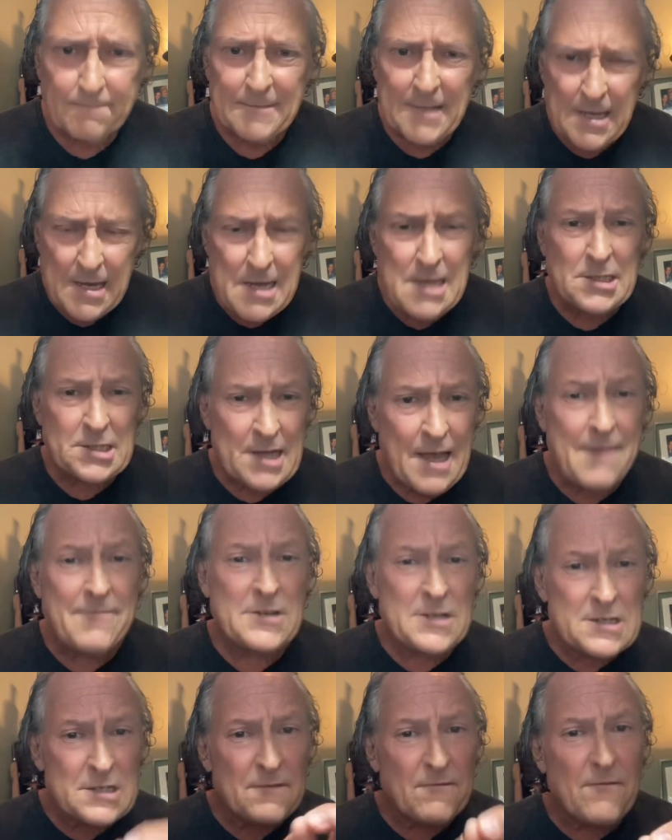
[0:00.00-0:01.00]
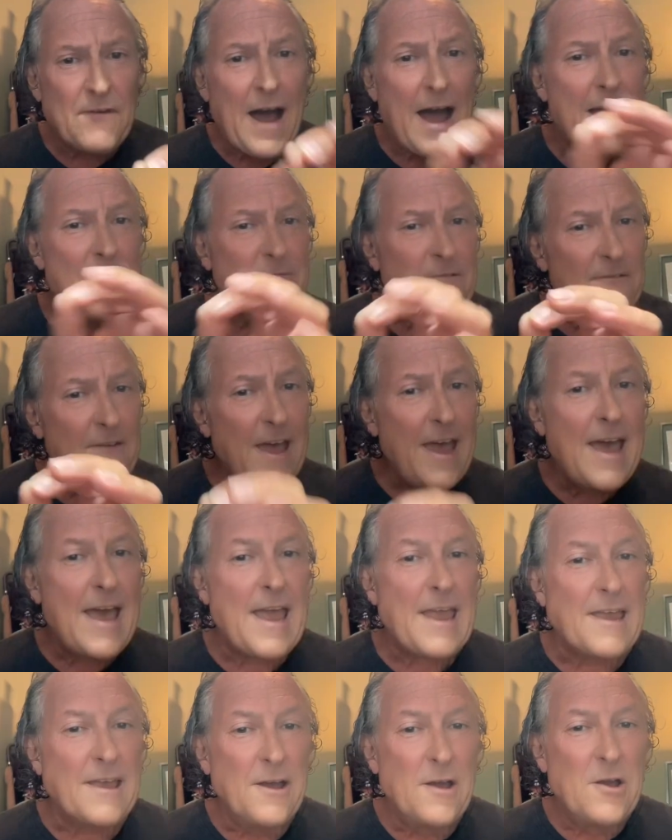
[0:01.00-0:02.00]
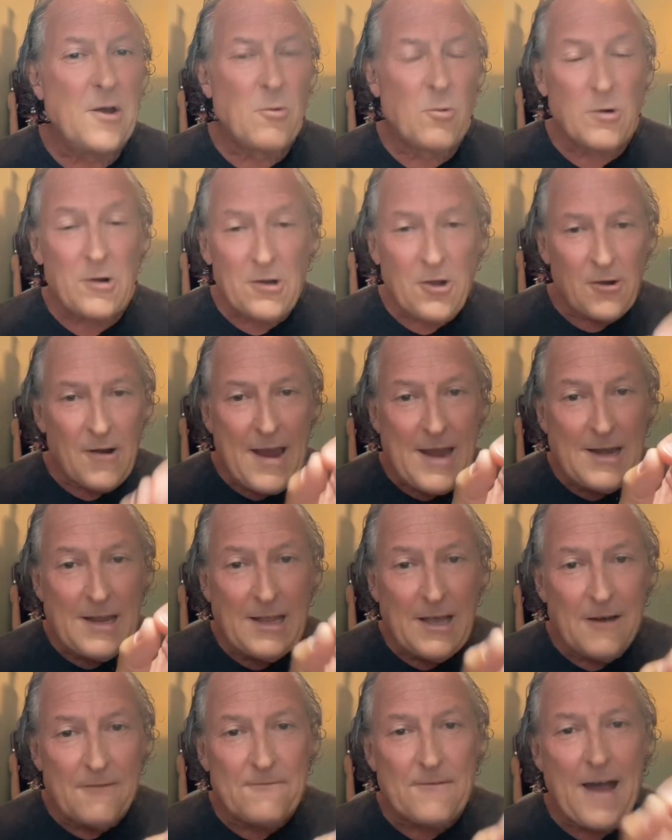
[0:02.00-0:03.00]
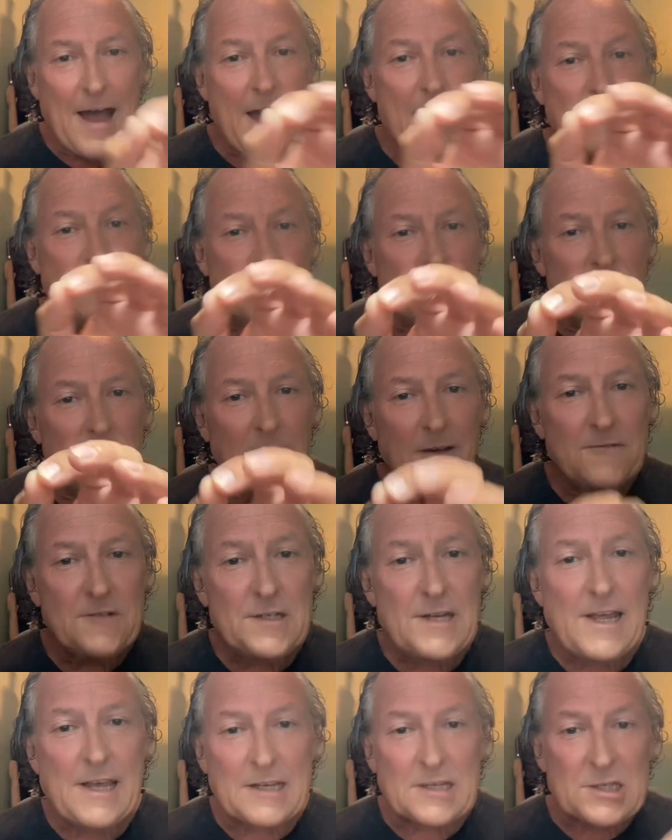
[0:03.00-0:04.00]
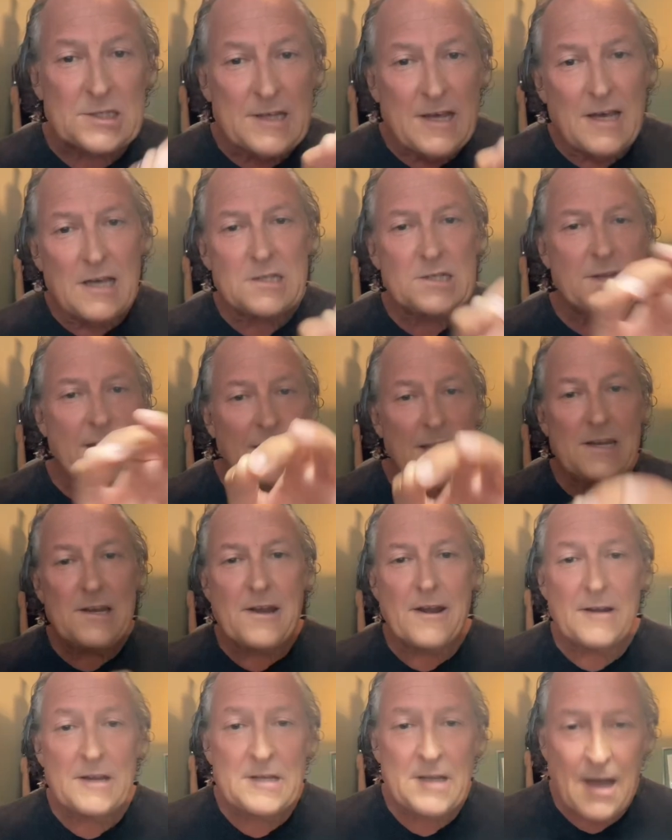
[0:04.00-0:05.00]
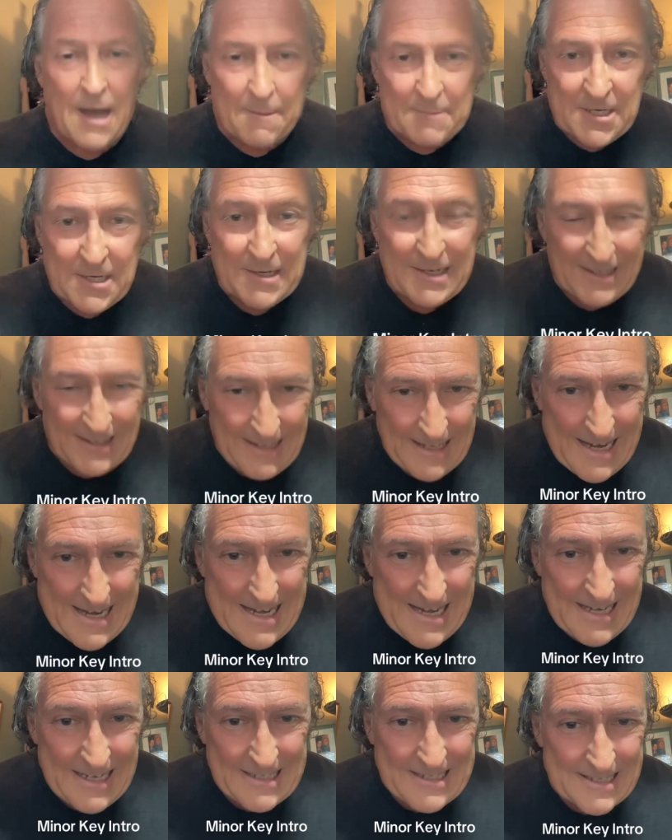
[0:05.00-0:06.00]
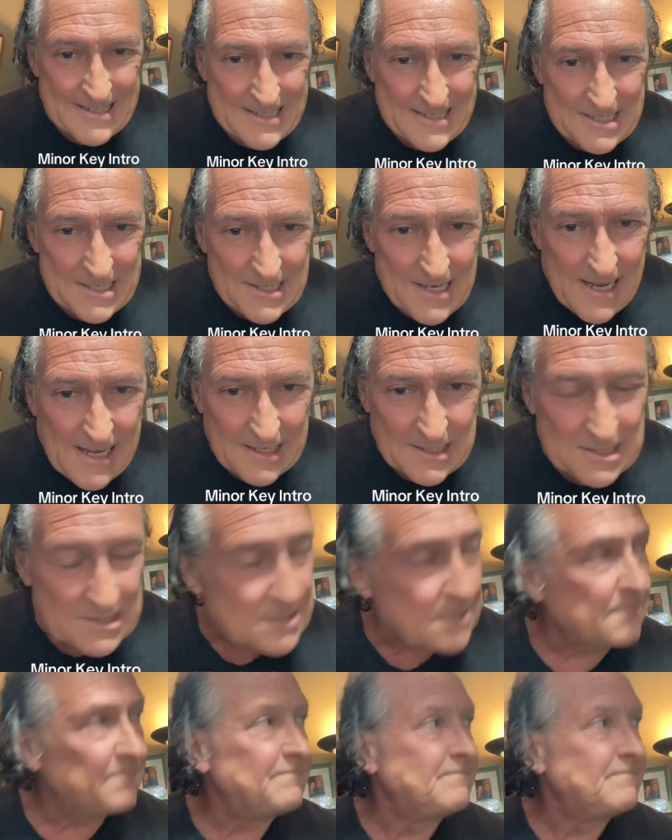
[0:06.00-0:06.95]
E7 is 5 of A. We're creating a 5 of 6, a secondary dominant leading to the 6.